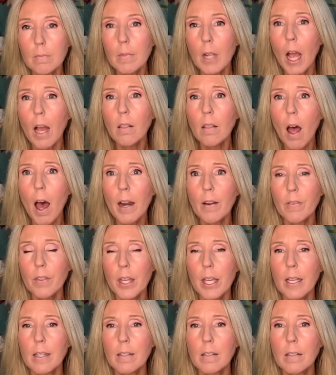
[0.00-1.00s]
a lot of
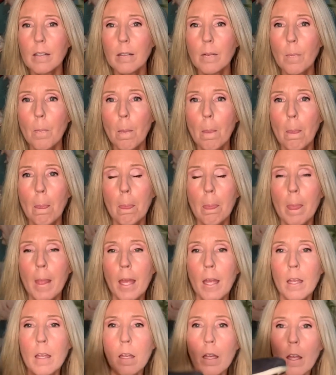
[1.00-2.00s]
this,
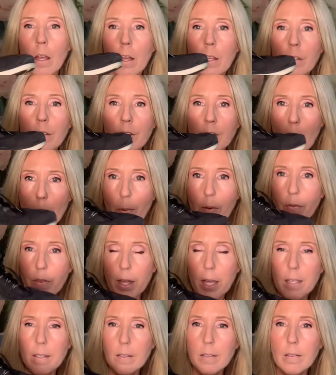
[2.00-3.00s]
some of
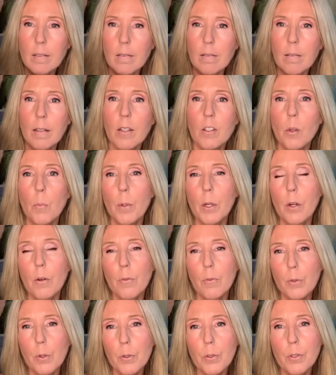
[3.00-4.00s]
this. This would be your
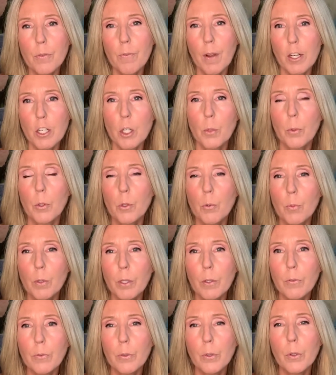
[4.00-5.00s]
fruits, vegetables, real
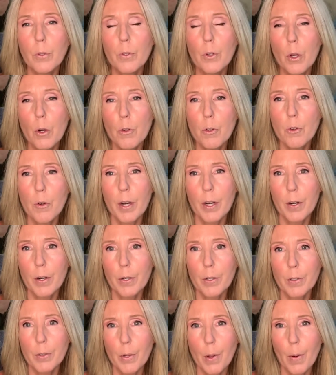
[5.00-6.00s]
food, no
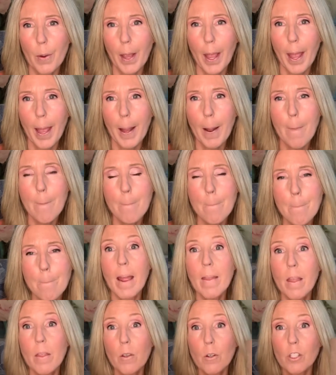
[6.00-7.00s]
triggers, okay?
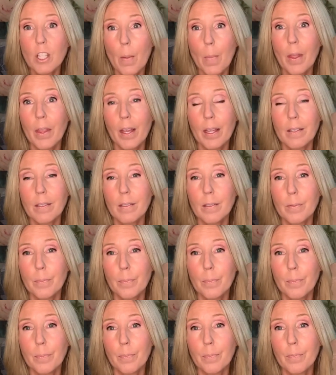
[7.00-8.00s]
And then there's some of this.
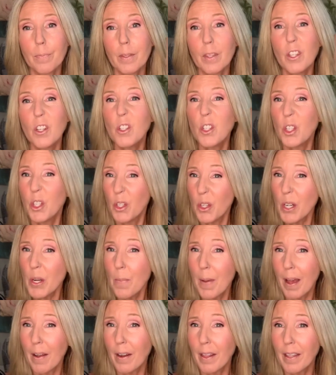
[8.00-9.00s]
There's a good
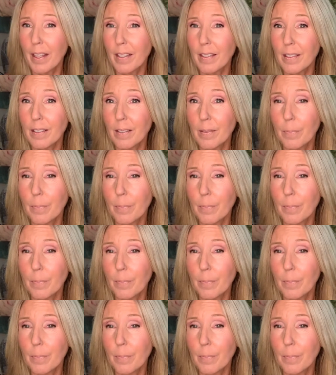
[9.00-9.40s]
amount of this.